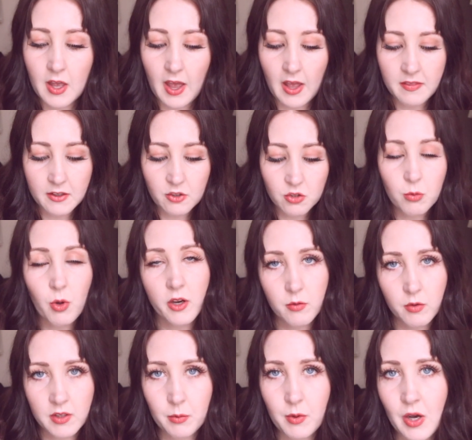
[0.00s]
and they do work
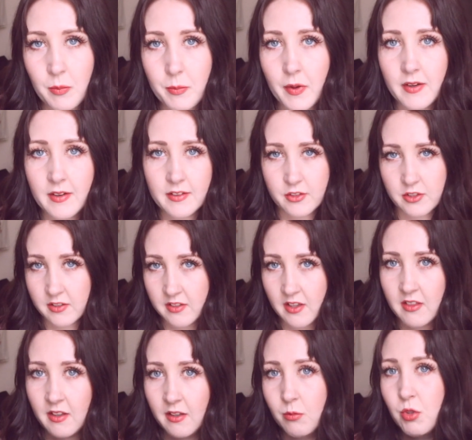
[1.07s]
really well, but it's just that
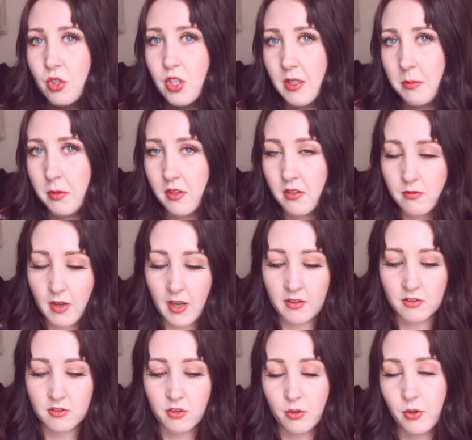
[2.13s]
these were cheaper, and
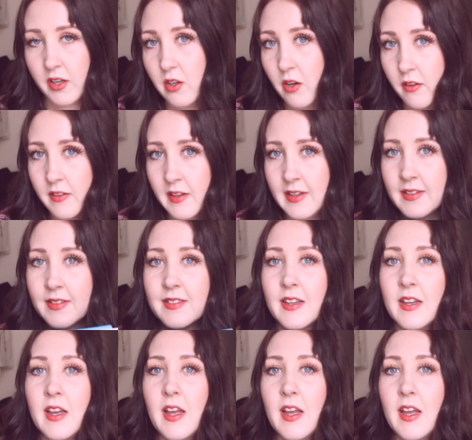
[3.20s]
so I got these.